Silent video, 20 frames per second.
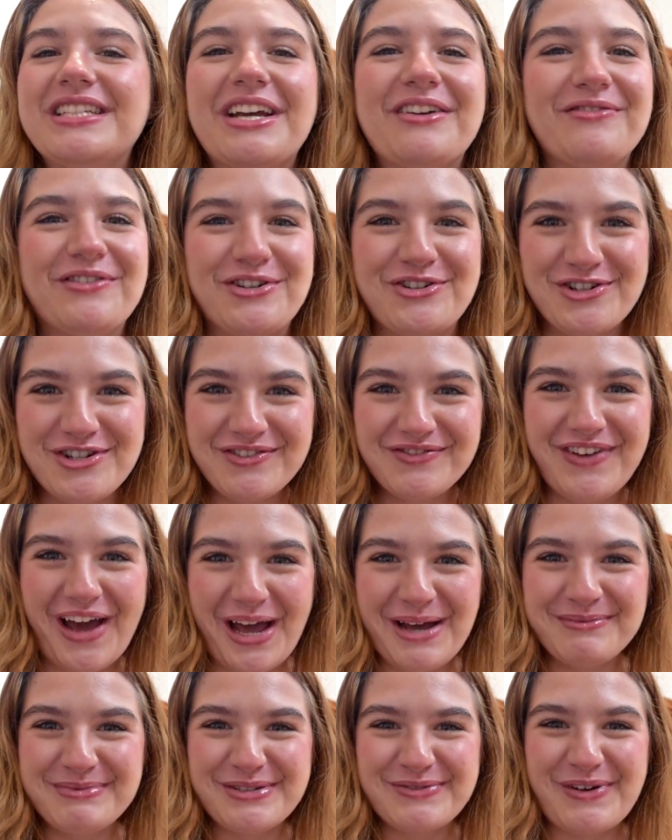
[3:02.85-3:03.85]
Divergent
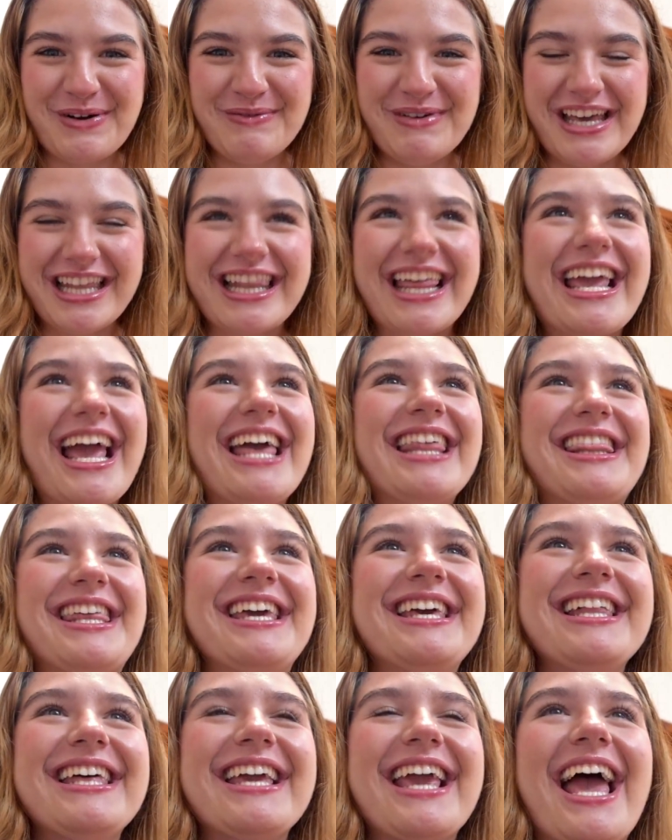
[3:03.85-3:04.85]
vibes from it. Like, I
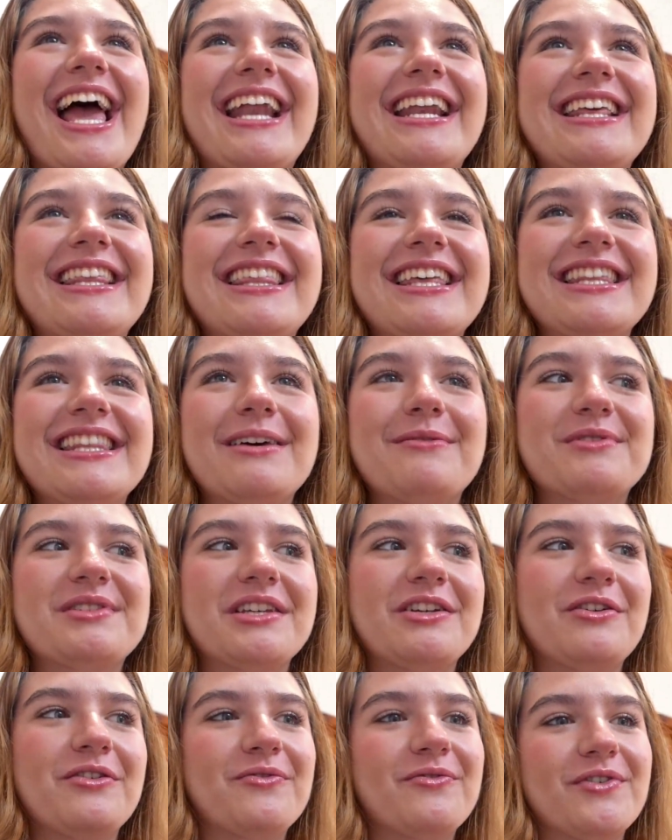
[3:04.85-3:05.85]
think like anything that was
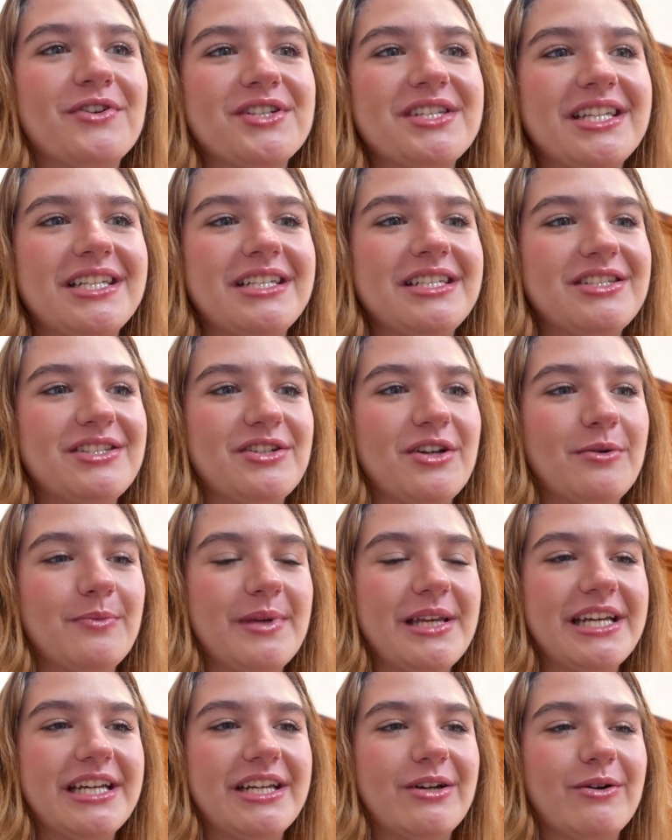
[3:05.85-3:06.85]
like your first like
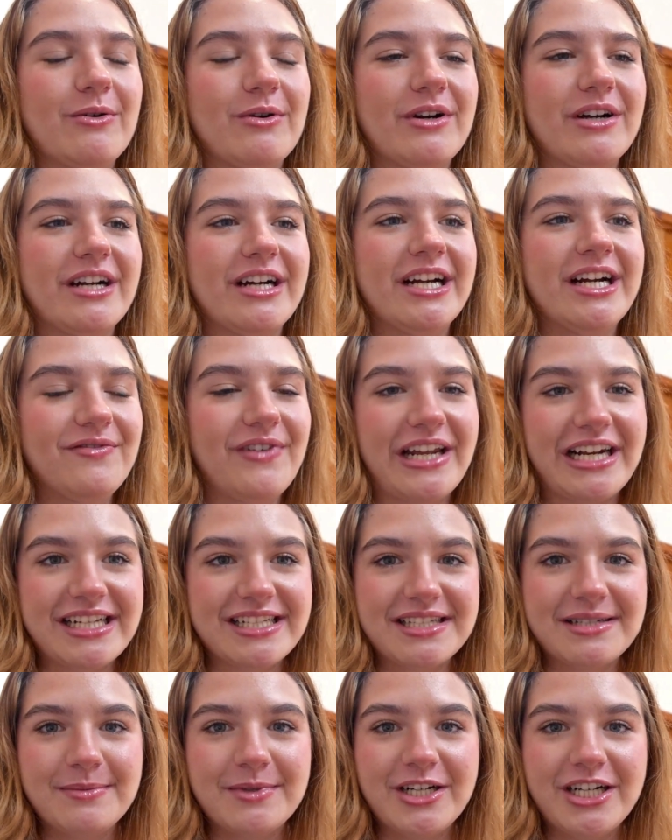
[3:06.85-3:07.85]
dystopian or
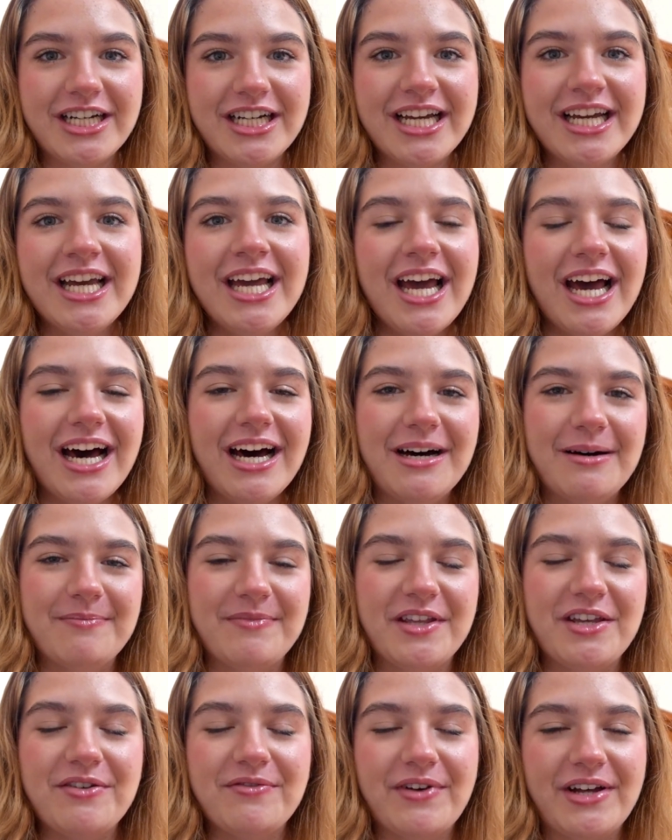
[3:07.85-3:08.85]
fantasy book
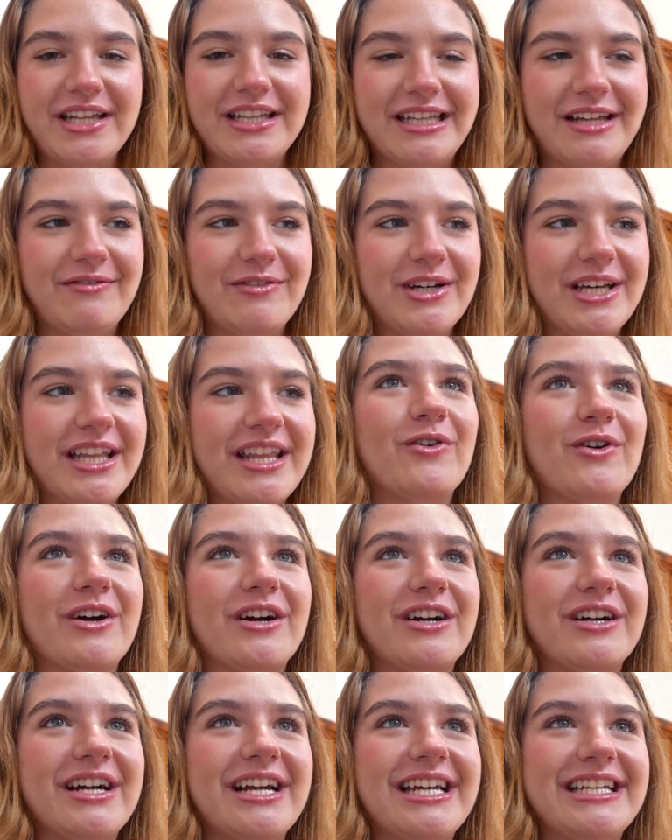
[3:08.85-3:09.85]
that you fell in love with,
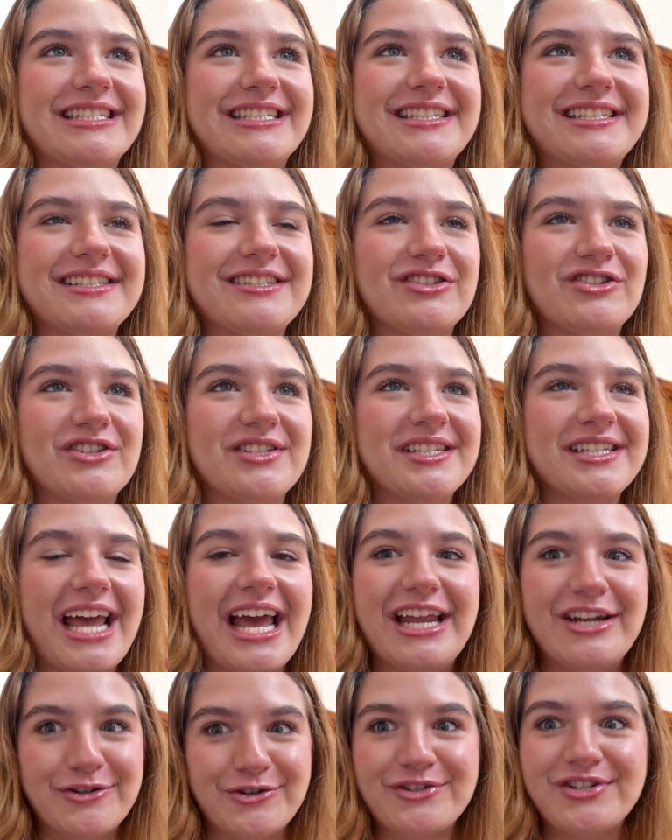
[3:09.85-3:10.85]
or it's just
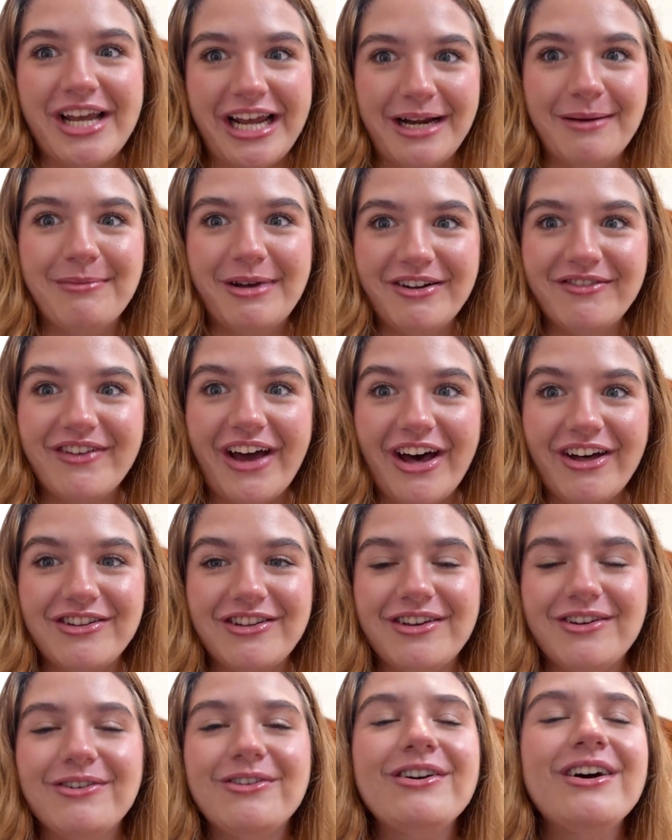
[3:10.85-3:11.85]
entertainment
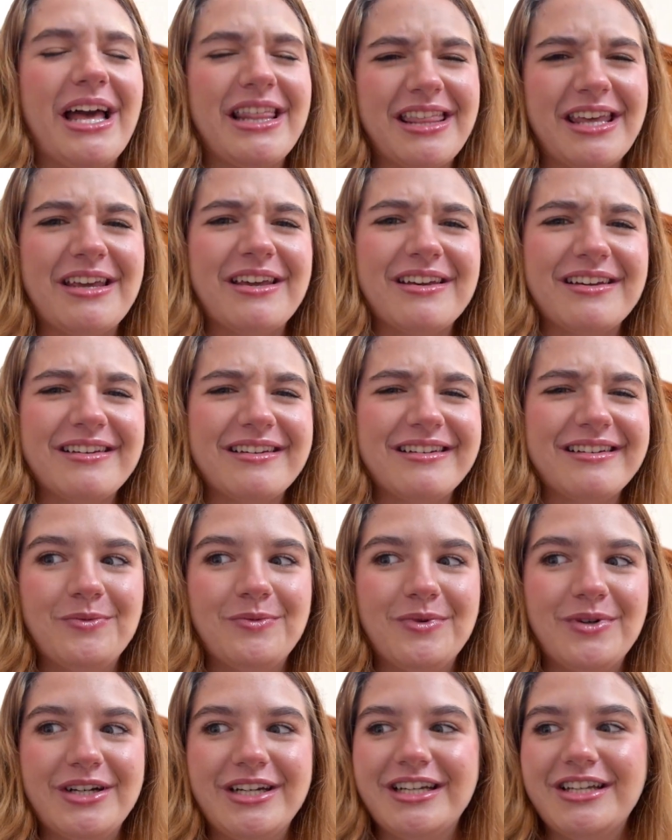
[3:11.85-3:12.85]
value, I think
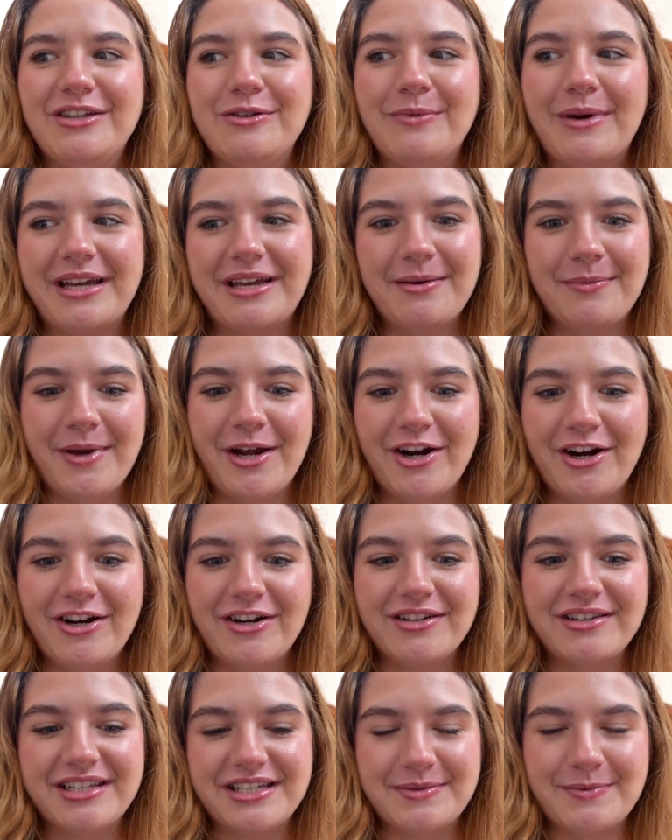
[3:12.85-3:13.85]
what you might
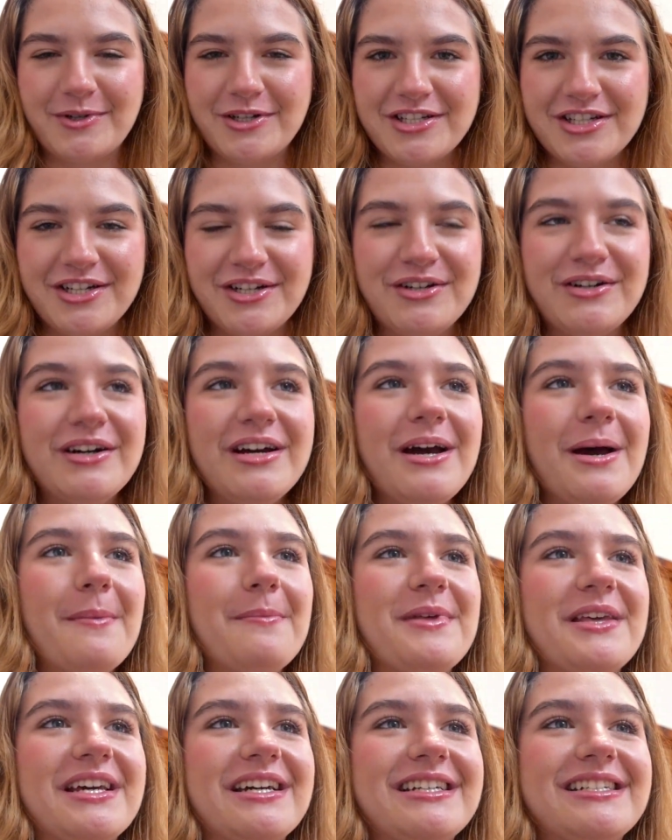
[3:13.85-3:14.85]
compare this book to,
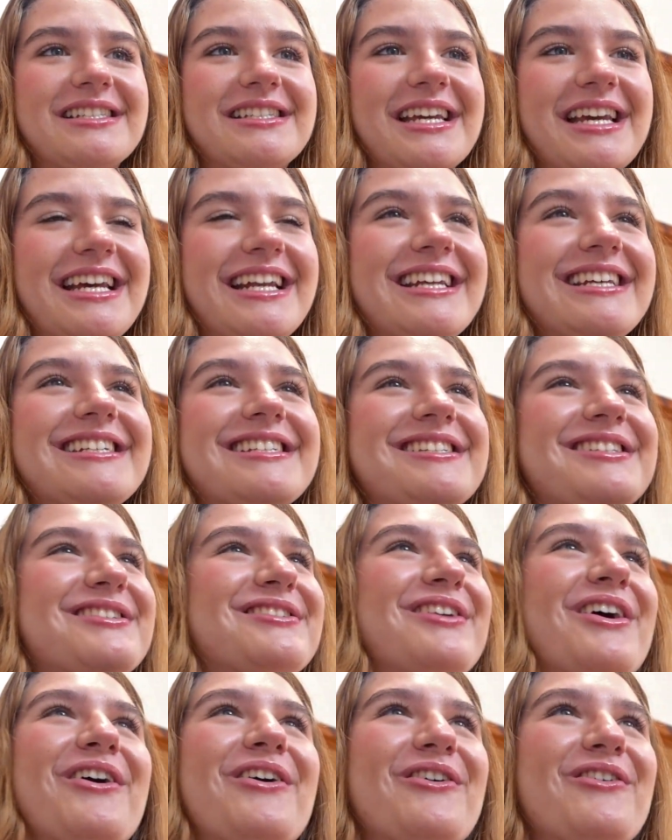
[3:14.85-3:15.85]
because it is
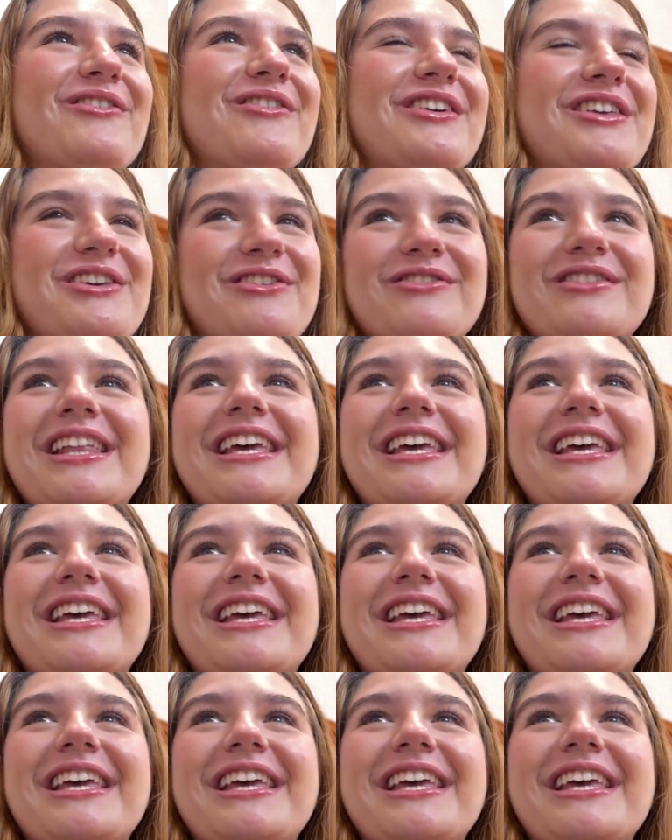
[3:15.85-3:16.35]
so cute.